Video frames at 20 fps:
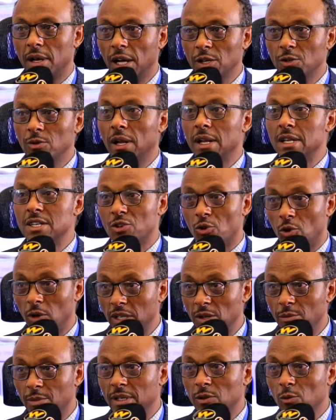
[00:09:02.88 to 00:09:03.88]
actually is
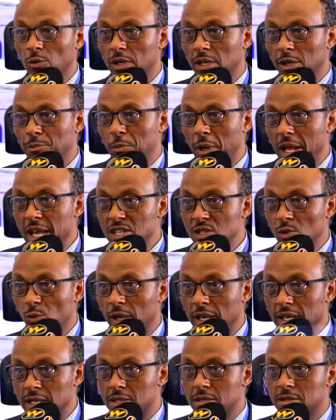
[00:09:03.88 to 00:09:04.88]
not, but replaced
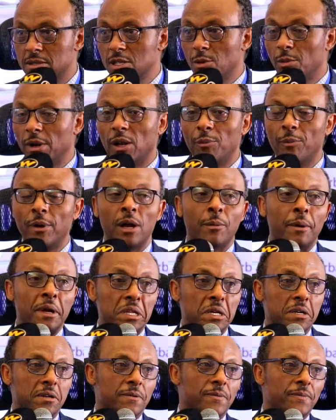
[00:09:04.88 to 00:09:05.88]
with similar
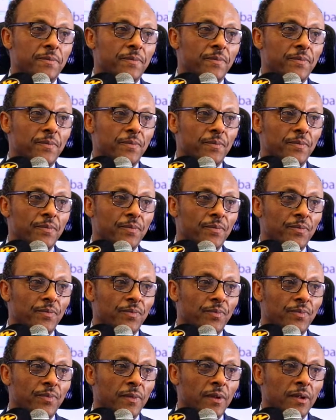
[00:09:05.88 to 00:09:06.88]
parameter.
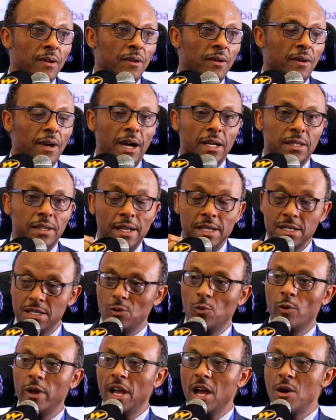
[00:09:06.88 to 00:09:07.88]
At least
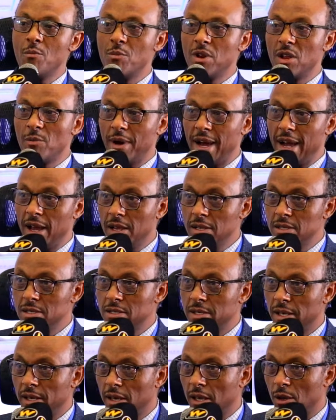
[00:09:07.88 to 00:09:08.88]
we can minimize
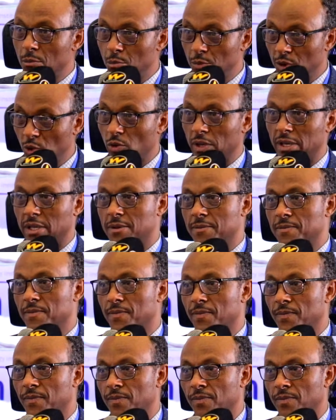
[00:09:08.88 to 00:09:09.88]
the impurity.
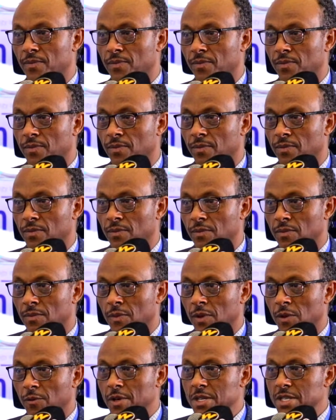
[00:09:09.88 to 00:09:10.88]

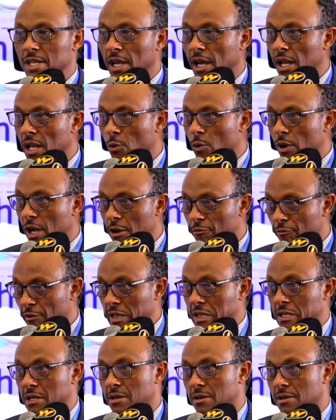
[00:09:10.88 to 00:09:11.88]
Physically, we can
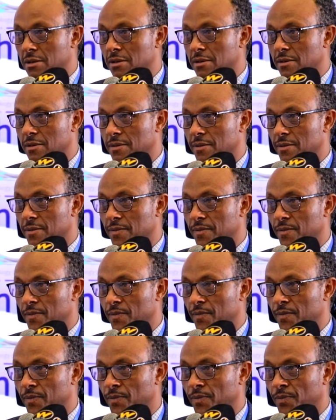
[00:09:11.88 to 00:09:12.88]
filter.
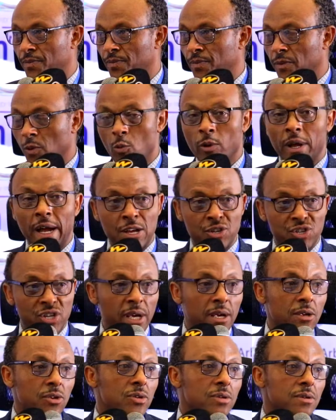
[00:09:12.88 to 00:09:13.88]
We can
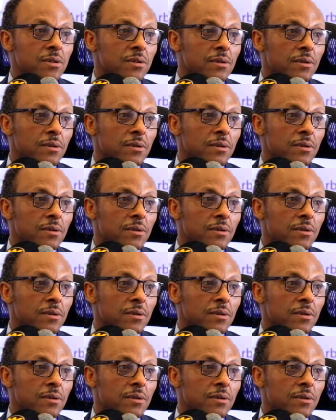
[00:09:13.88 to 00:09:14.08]
change.